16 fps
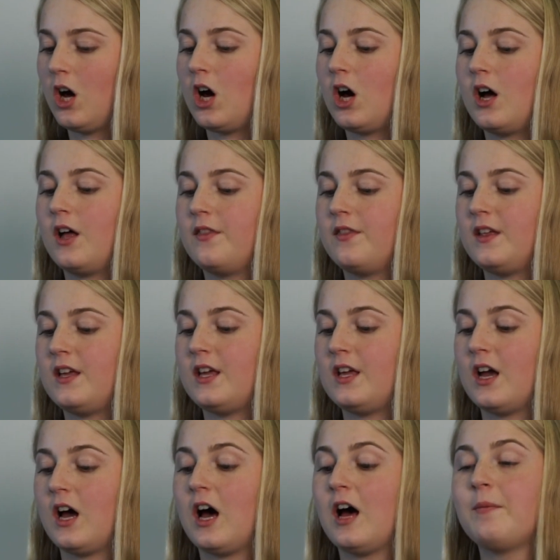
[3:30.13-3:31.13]
On the
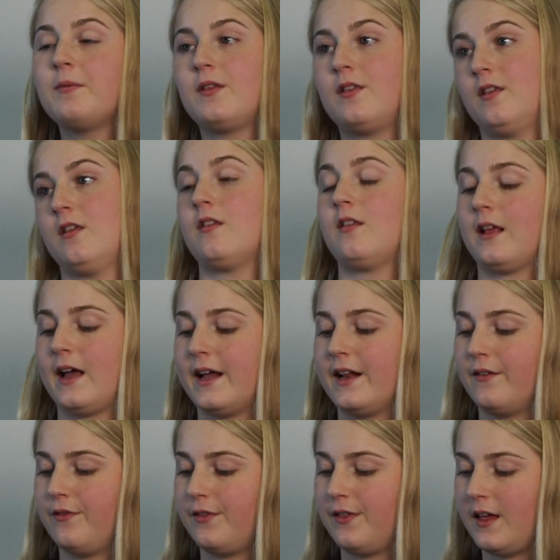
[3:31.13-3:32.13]
opposite side
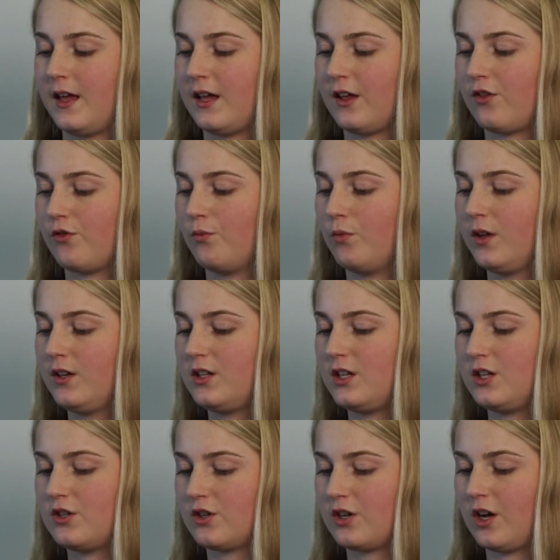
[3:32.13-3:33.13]
of things, one
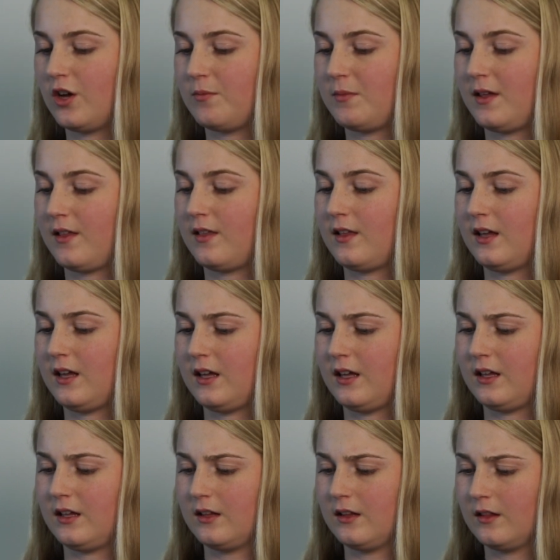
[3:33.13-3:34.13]
teacher helped me
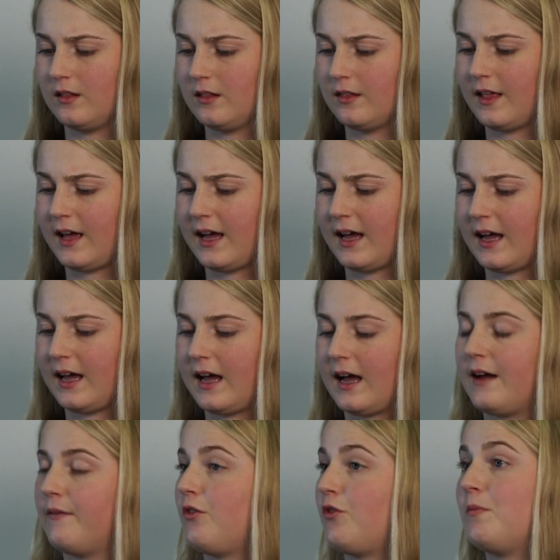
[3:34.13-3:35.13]
see that
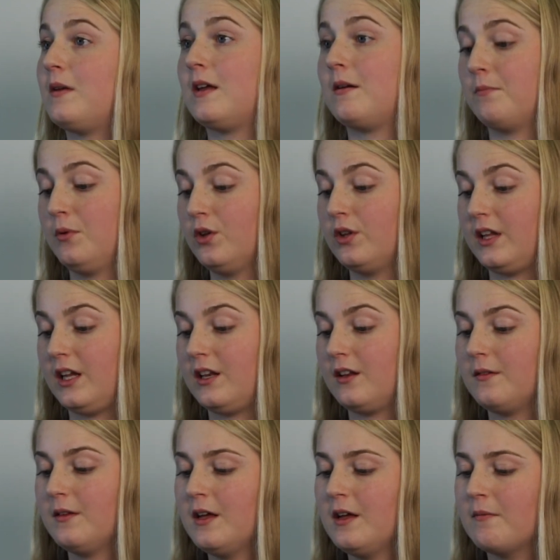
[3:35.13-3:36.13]
I was being bullied.
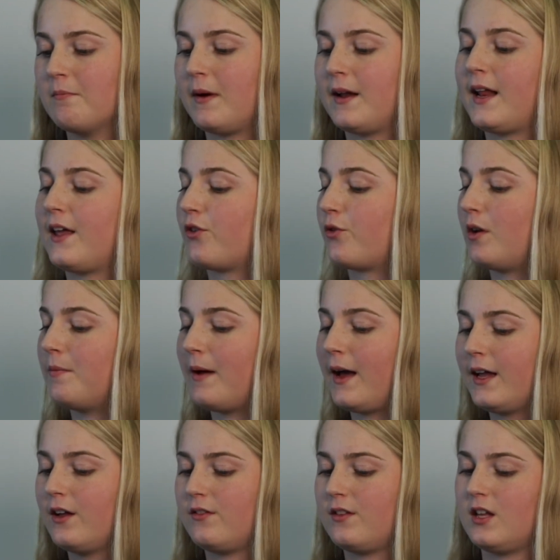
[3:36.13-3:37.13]
My 9th grade
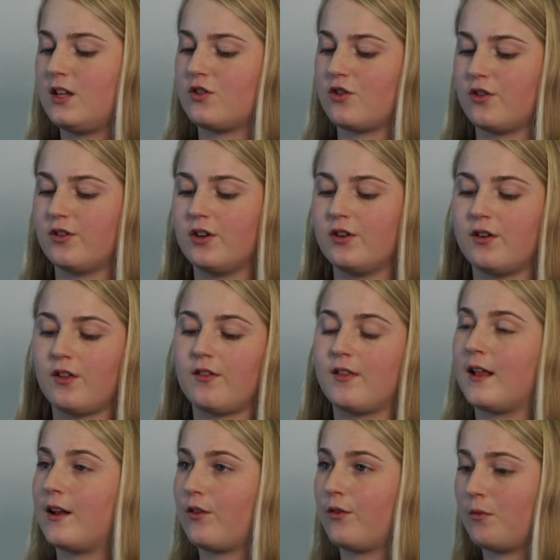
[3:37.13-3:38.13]
bio teacher noticed
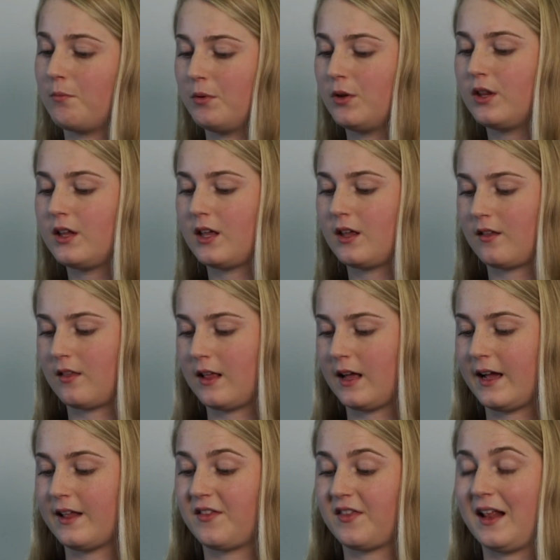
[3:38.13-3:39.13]
subtle bullying
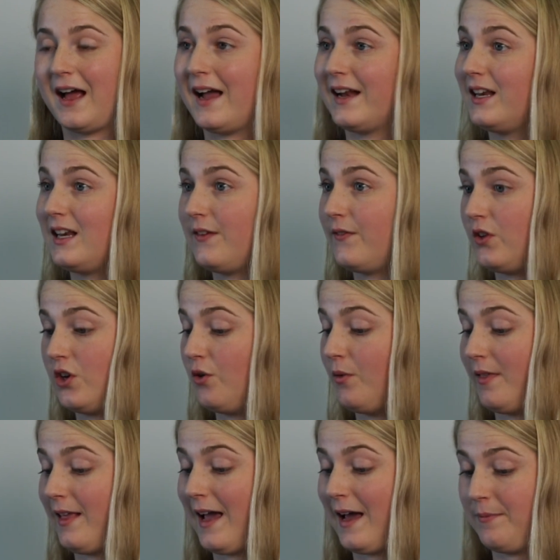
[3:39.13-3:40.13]
signs that I didn't even know
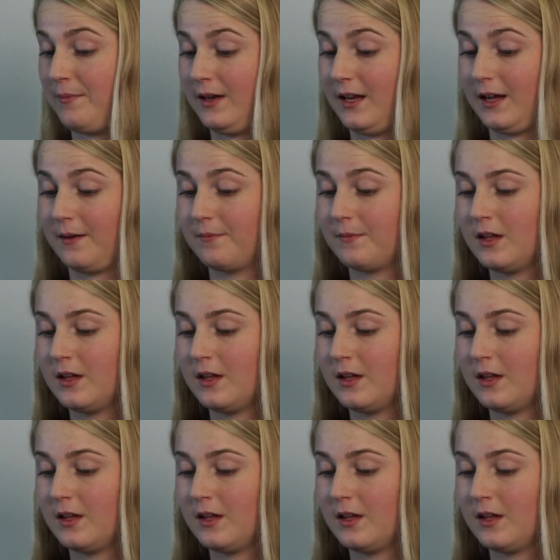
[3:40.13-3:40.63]
was happening.